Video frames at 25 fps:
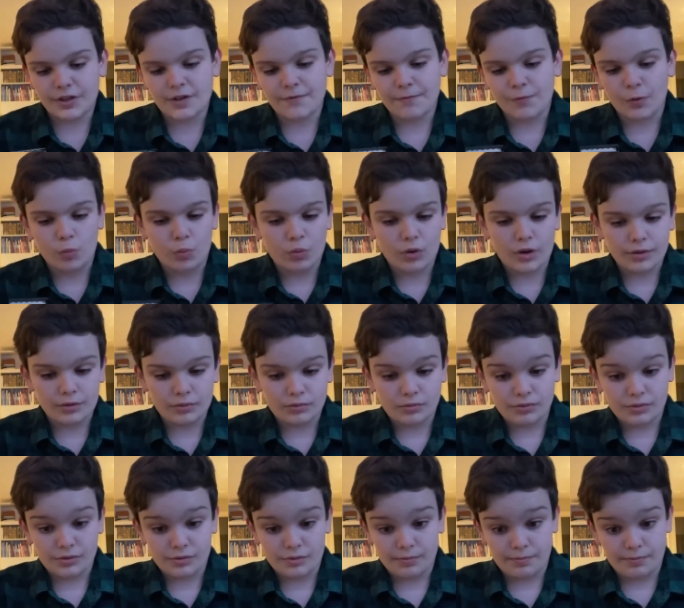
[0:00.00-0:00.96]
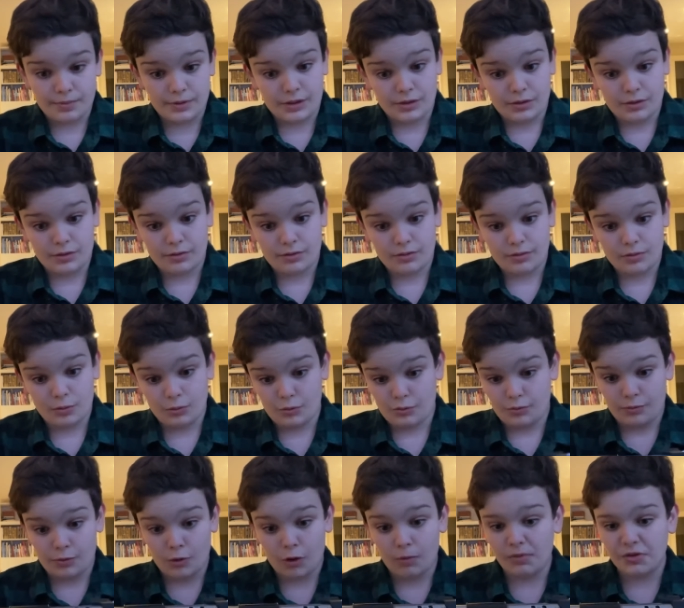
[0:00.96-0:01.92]
one who's
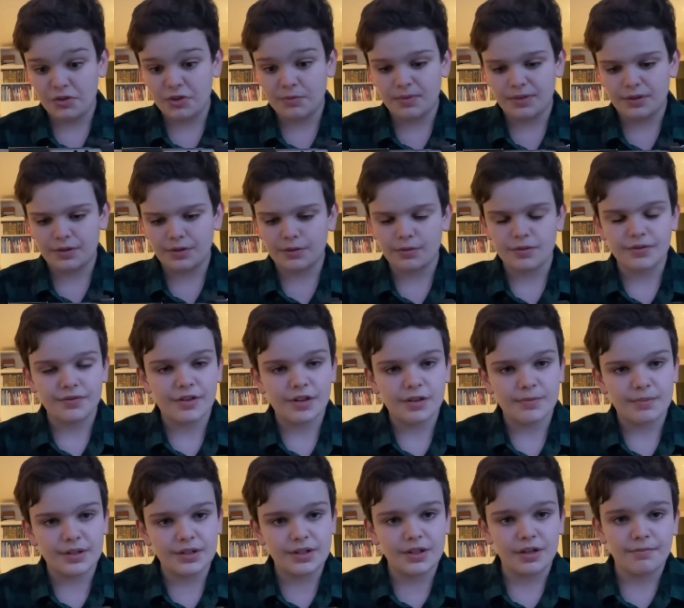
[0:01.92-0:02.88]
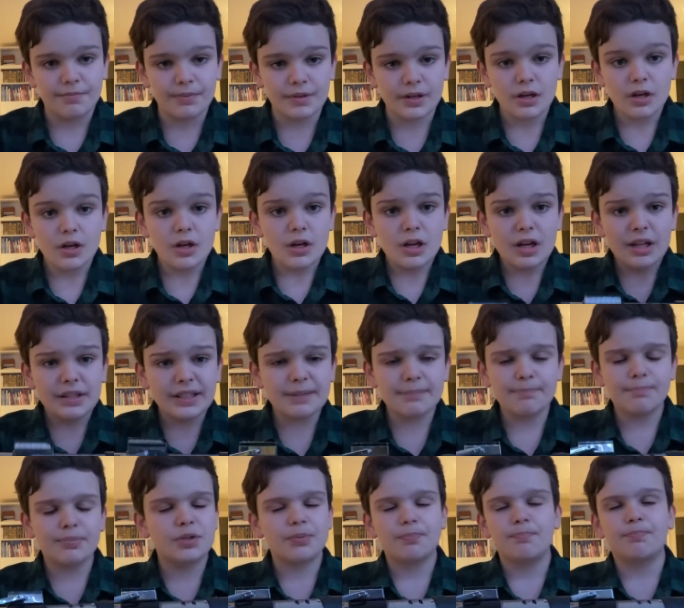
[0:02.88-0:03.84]
almost the biggest Star Wars fan as myself, but
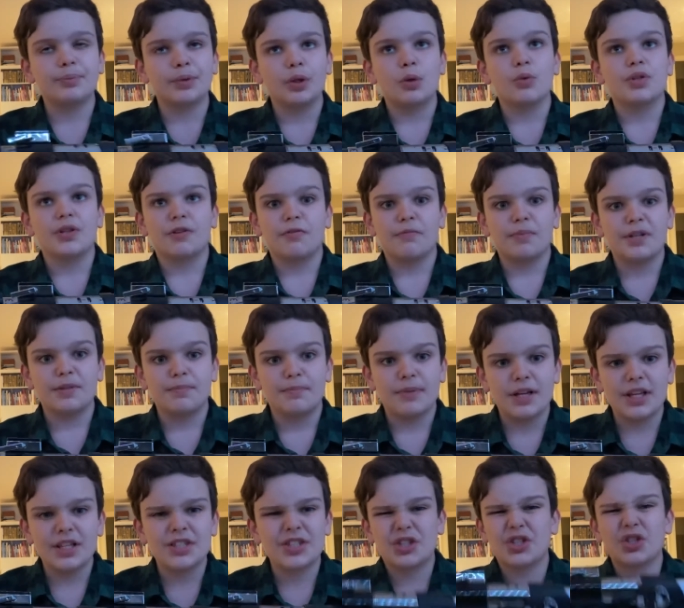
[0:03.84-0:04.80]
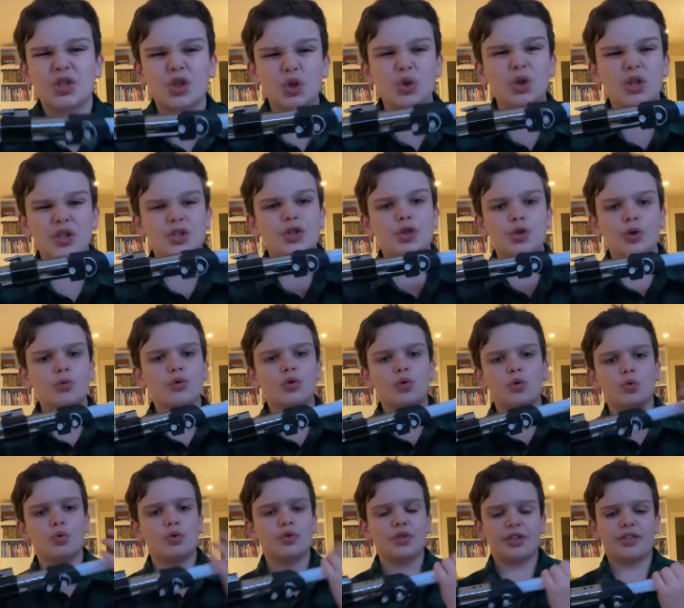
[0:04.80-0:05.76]
it just blows everybody's mind. It's so
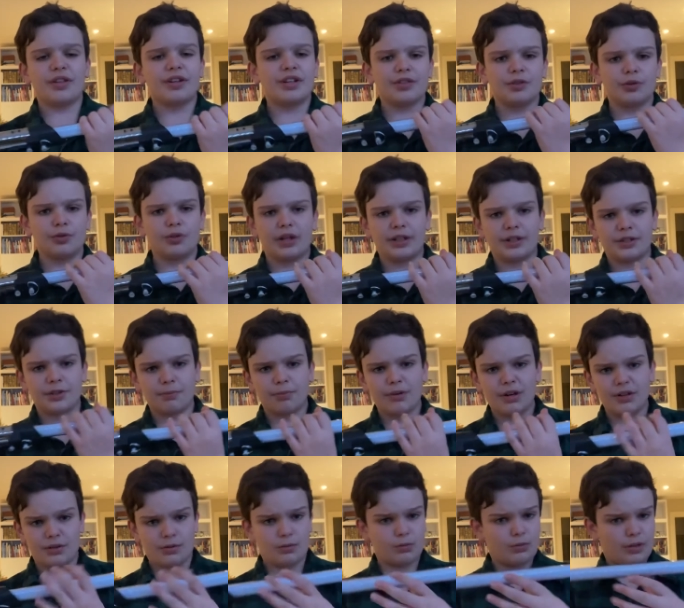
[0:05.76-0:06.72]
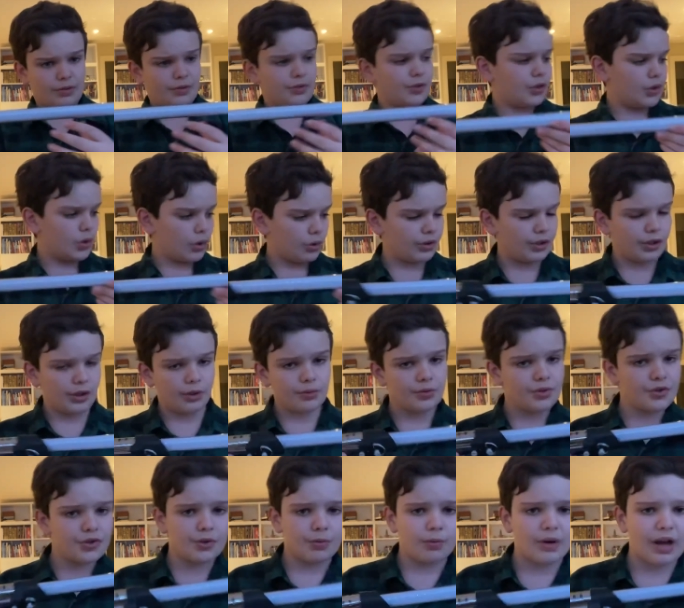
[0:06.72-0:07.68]
cool. I think they're like surprised. Oh wow, it's so,
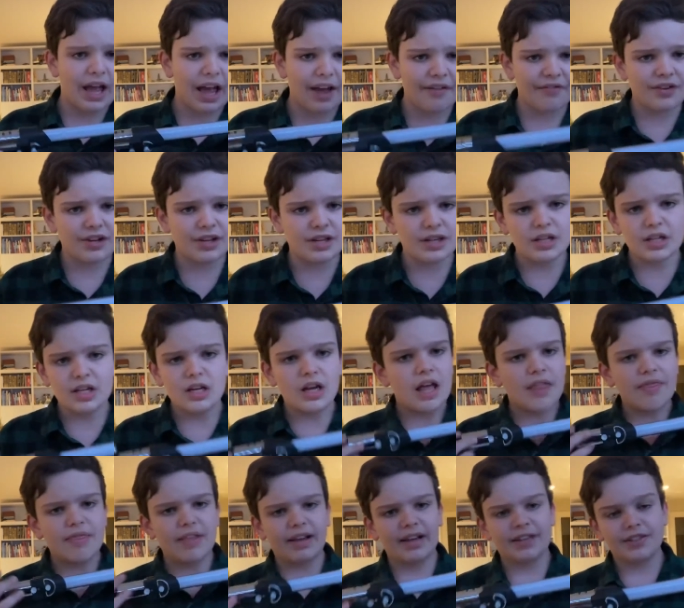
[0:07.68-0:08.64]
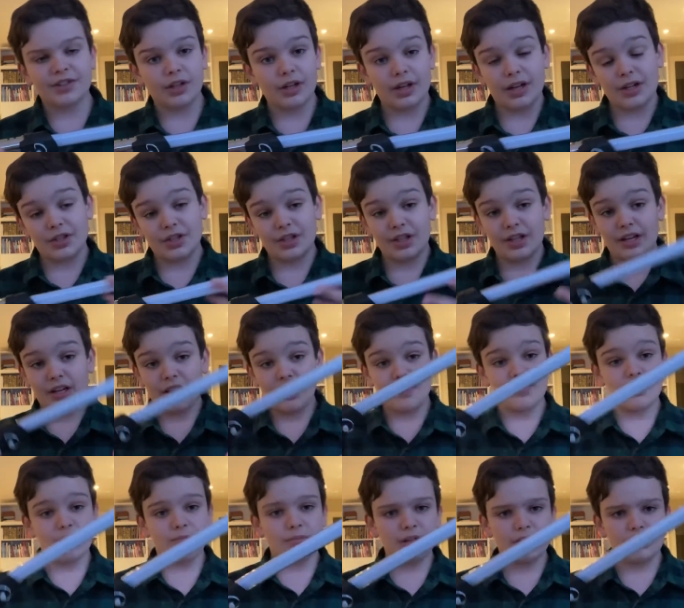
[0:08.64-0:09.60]
it's so heavy. That it's not actually that
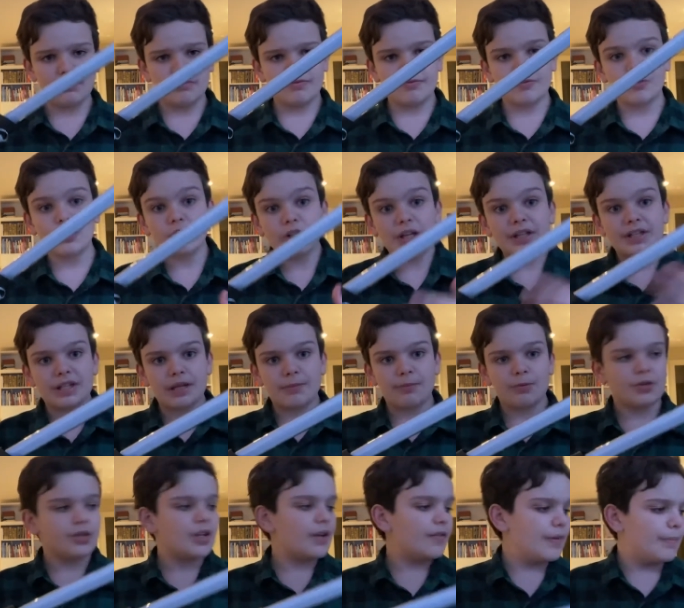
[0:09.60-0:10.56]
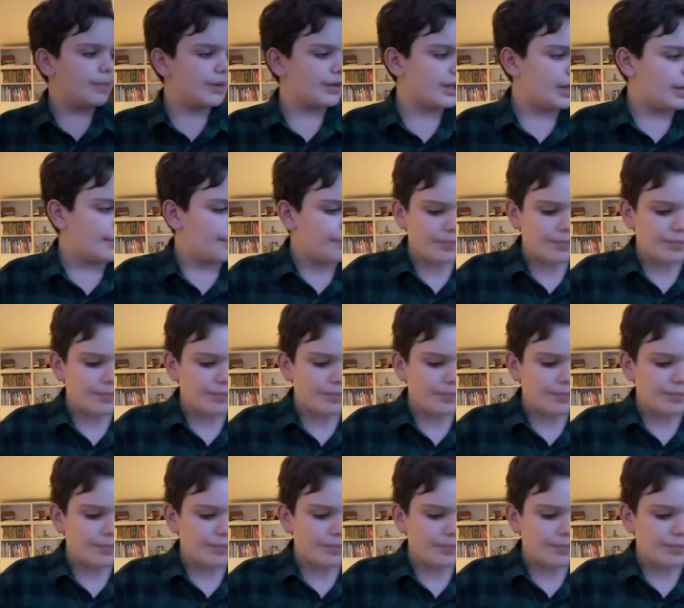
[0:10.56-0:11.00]
heavy. I mean, for a lightsaber, it's heavy, but yeah.